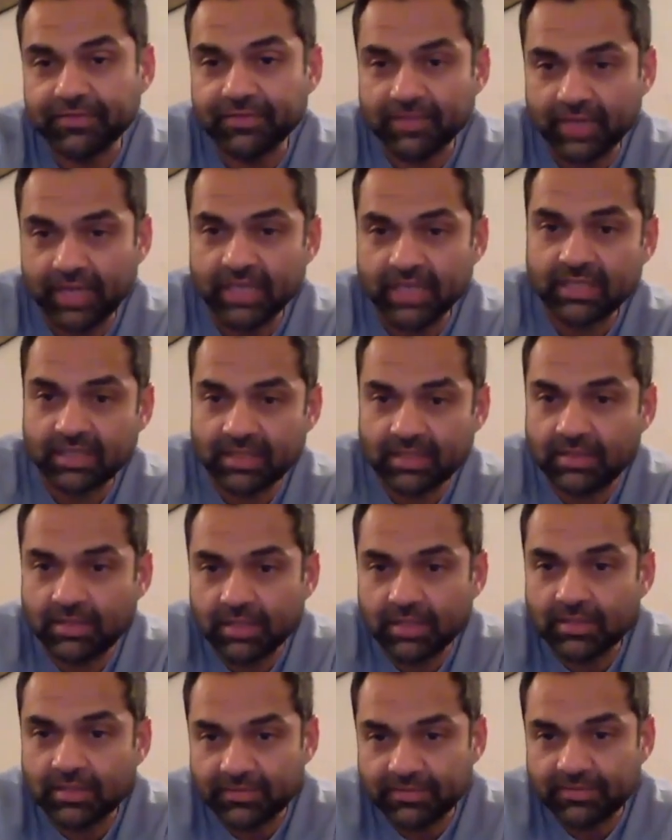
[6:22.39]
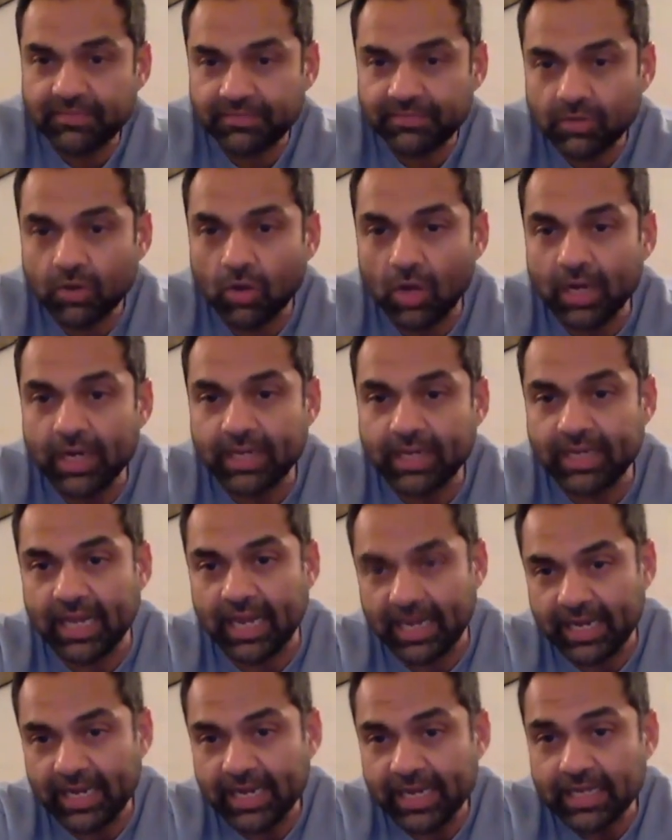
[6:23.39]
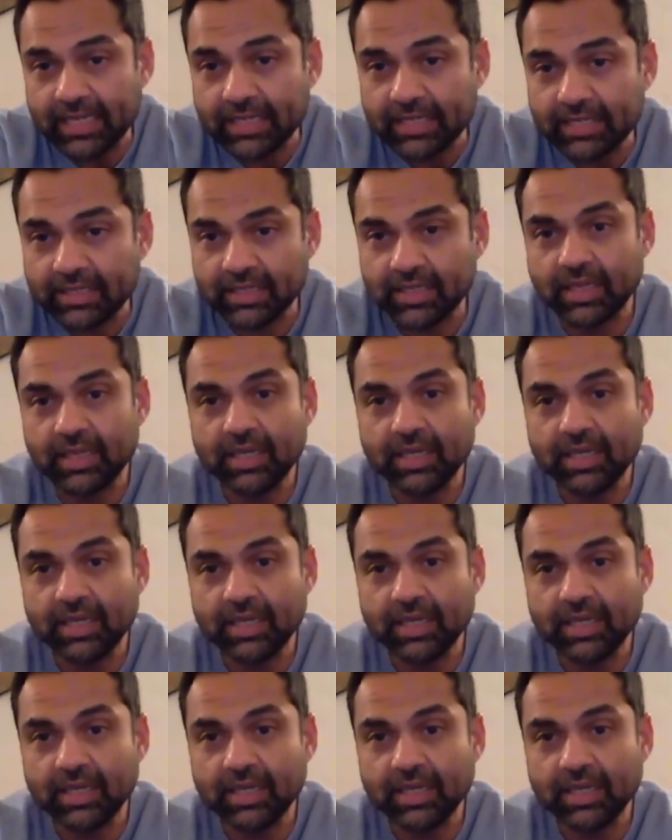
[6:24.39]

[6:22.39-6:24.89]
Let's just call it that. It is.